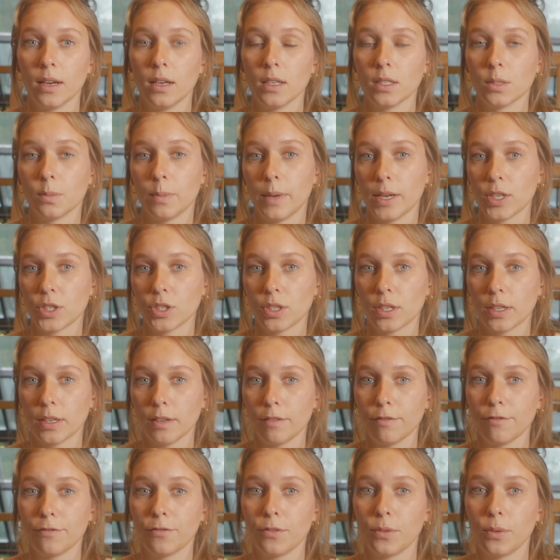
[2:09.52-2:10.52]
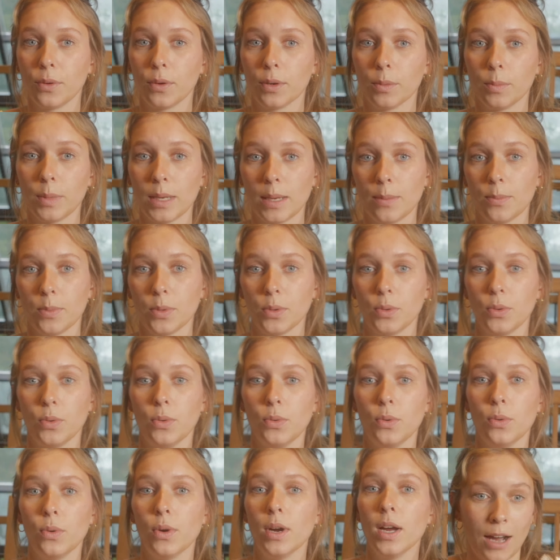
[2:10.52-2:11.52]
especially for people
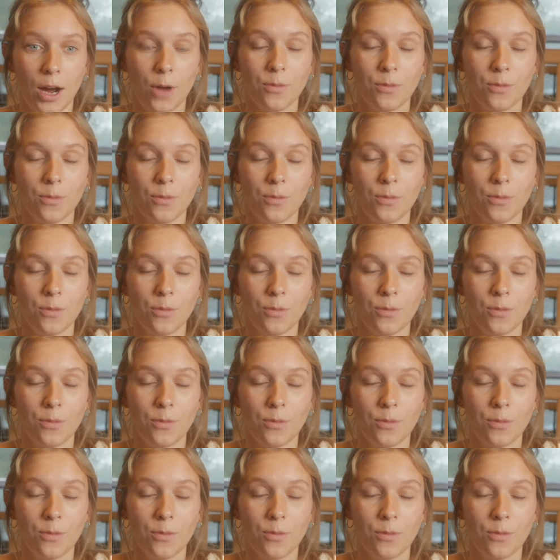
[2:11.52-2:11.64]
who